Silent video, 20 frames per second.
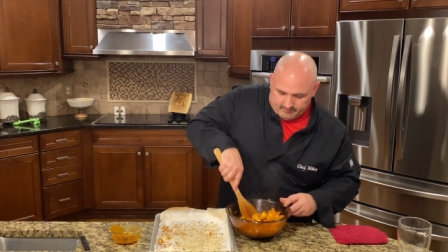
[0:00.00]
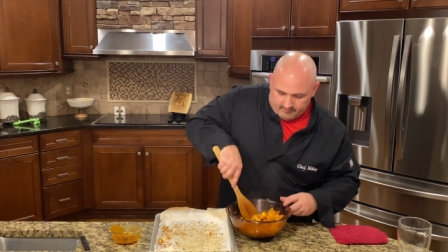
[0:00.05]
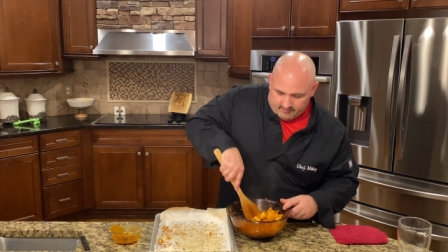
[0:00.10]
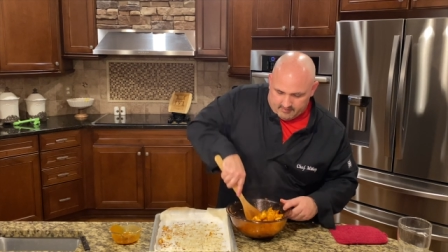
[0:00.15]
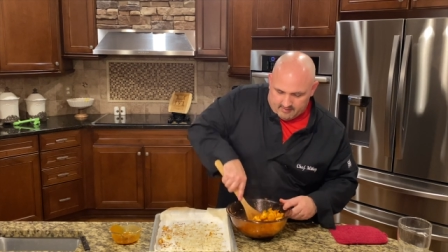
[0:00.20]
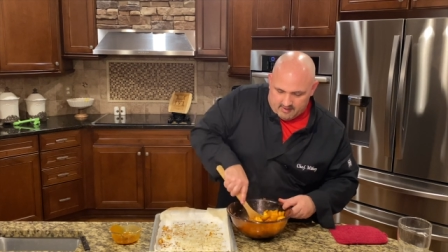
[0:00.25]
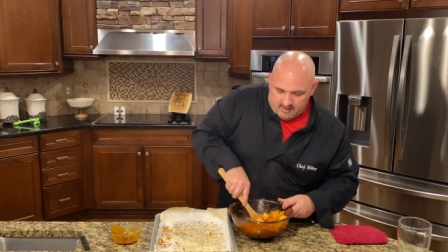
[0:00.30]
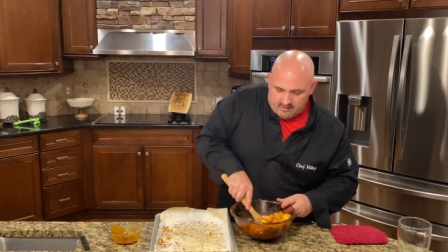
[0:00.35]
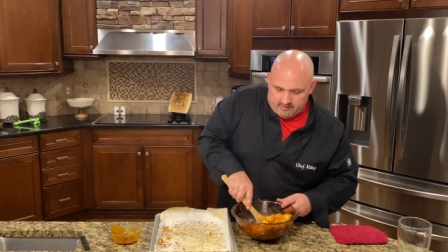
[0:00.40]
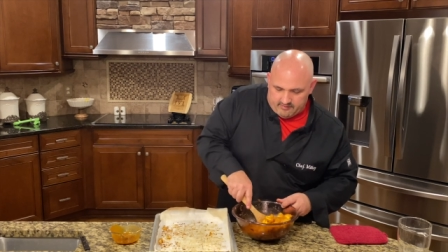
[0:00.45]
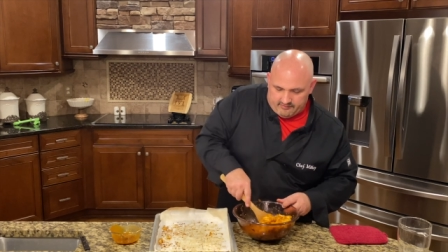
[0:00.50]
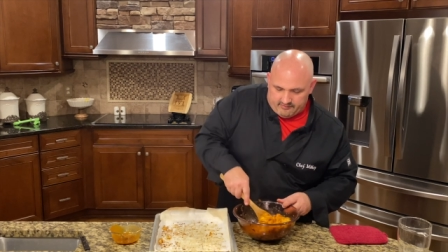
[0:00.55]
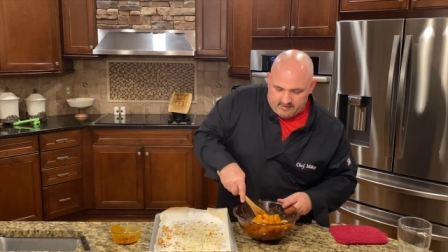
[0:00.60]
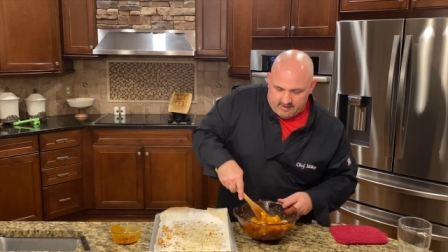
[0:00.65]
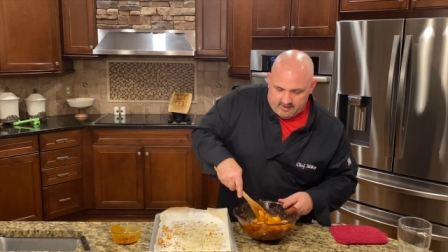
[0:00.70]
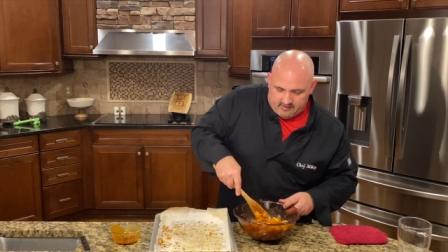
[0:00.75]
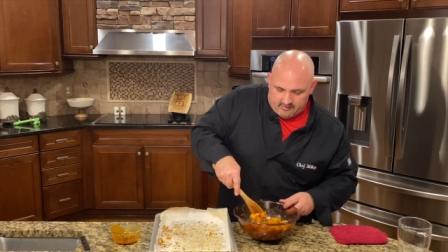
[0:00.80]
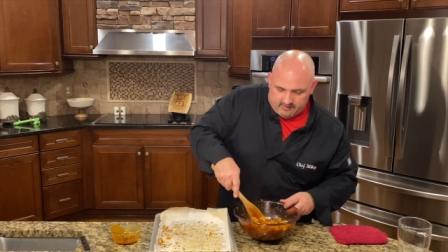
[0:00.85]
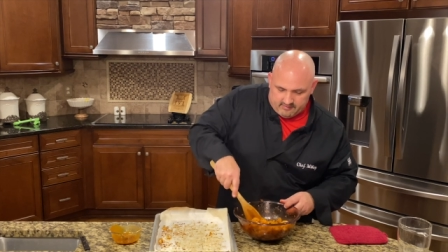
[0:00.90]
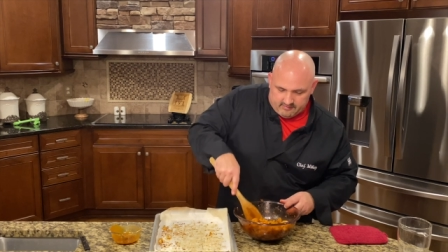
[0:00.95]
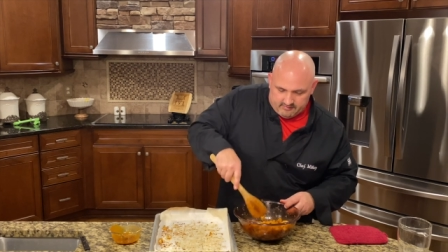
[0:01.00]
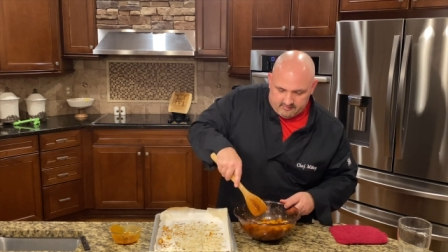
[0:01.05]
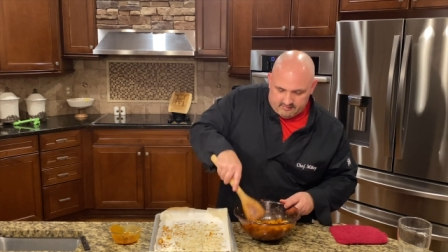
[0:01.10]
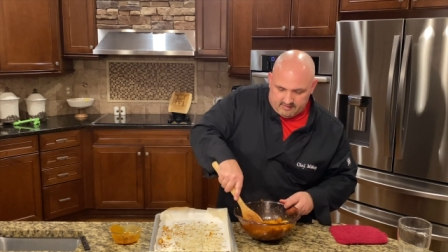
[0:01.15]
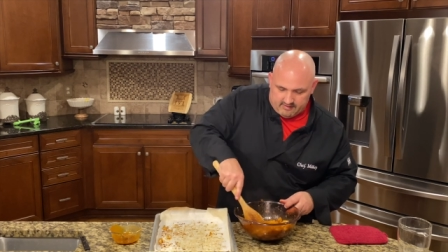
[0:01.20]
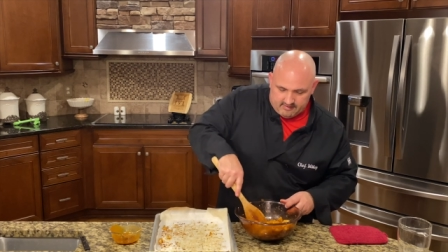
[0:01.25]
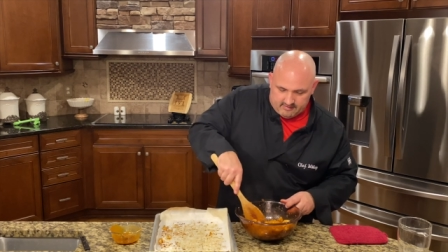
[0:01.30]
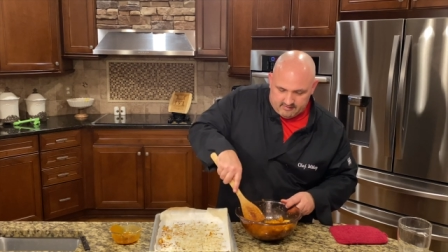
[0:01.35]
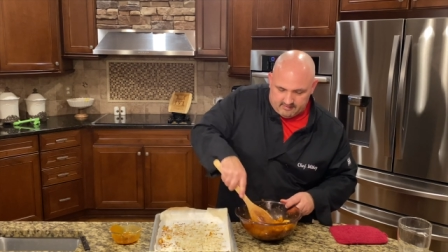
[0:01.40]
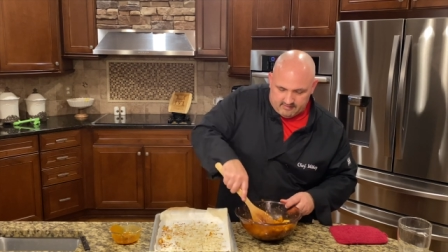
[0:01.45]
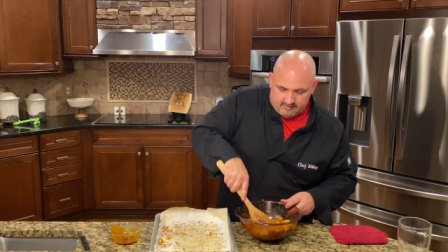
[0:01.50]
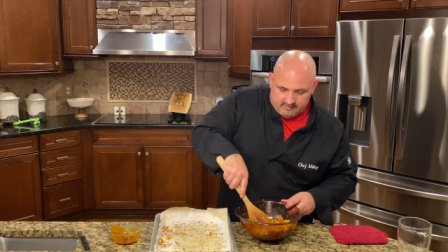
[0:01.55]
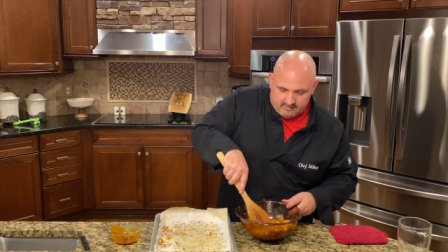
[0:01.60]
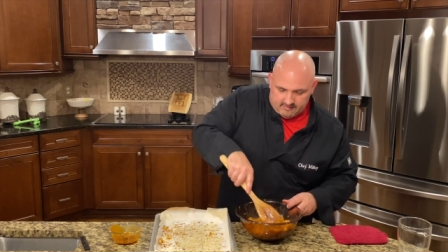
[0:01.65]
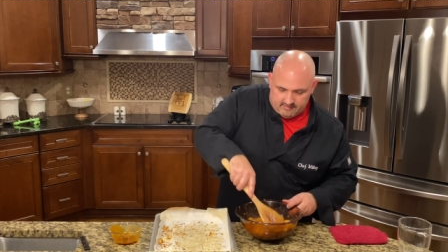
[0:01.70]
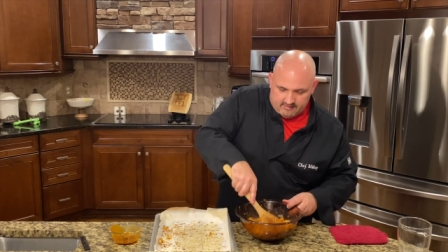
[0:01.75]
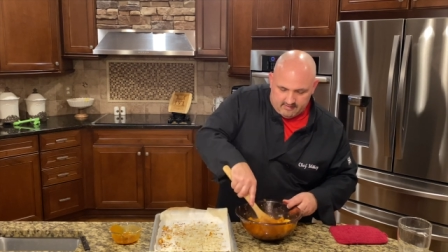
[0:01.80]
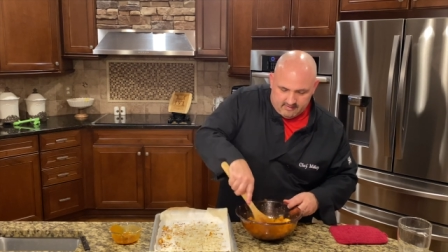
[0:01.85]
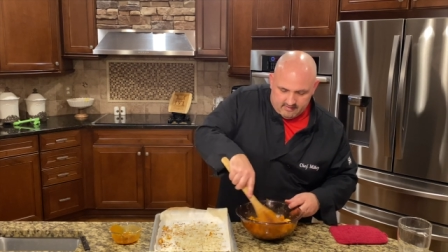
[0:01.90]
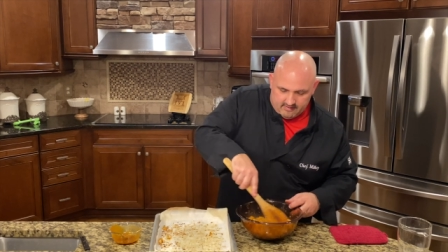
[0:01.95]
cauliflower.
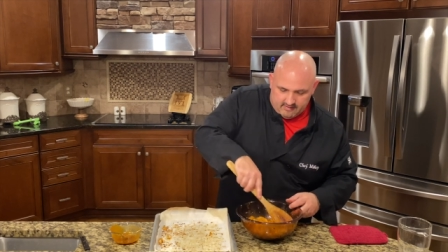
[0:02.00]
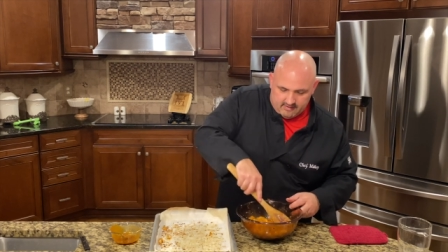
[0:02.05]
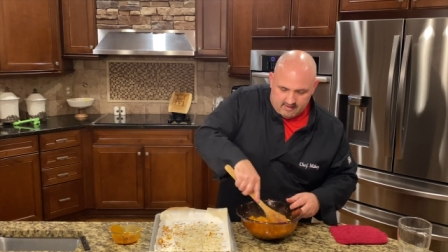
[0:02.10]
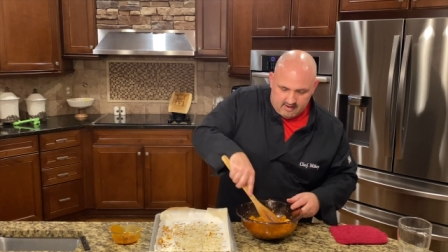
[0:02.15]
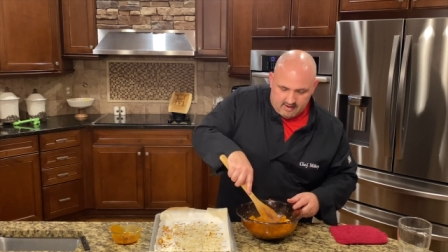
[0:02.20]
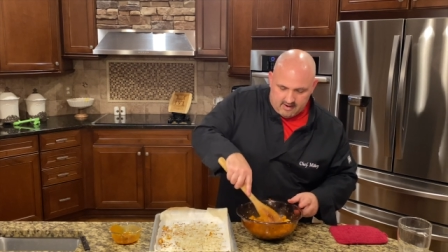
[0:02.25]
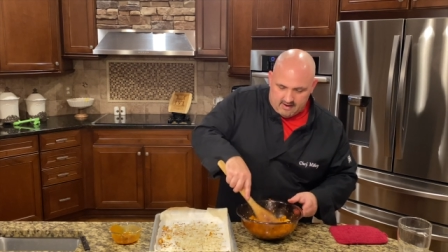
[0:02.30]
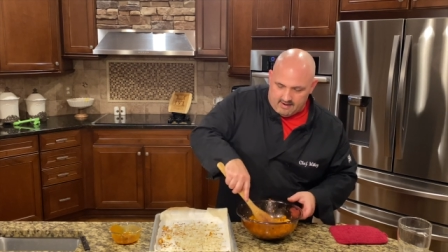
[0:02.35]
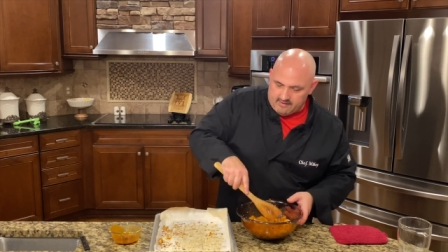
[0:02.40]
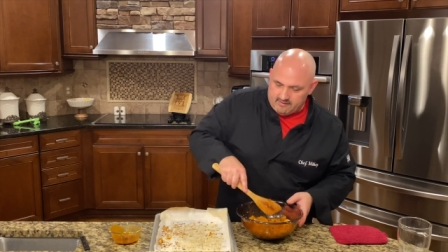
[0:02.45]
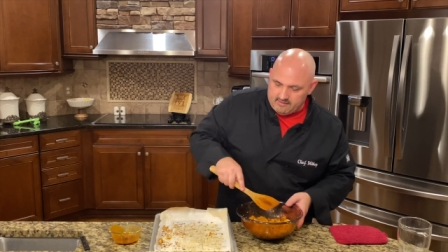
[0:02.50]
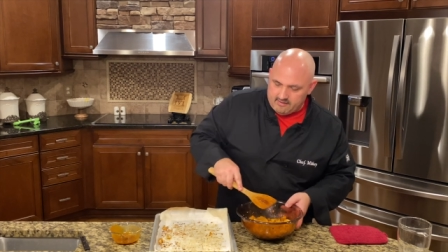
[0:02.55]
All right,